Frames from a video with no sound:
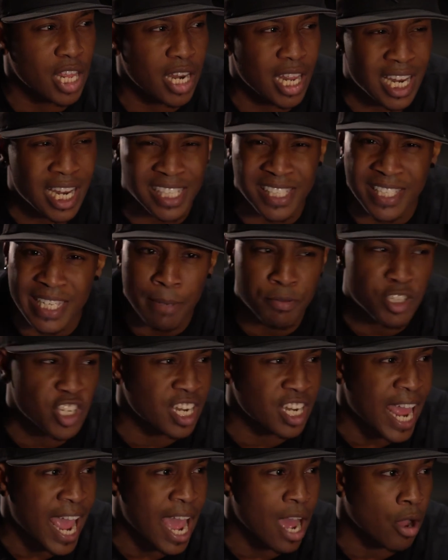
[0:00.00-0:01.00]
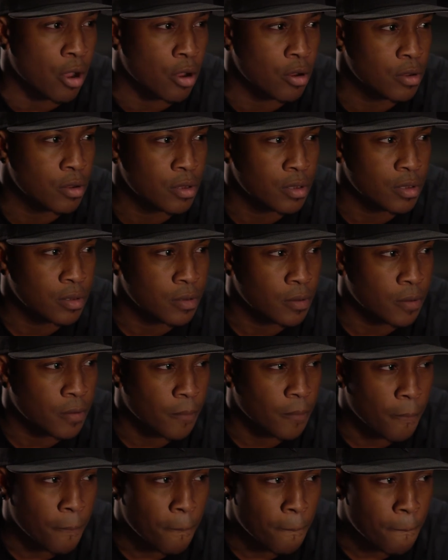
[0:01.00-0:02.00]
in an inception now?
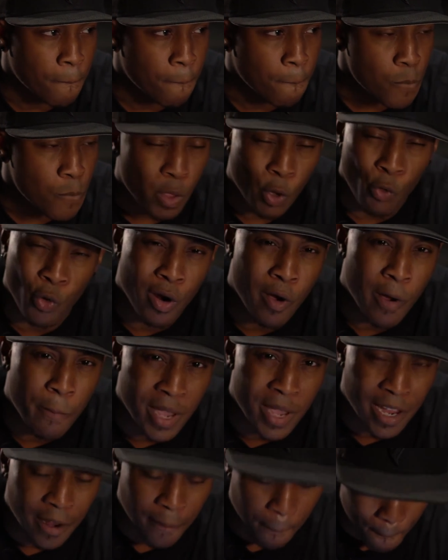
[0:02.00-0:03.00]
What do I mean?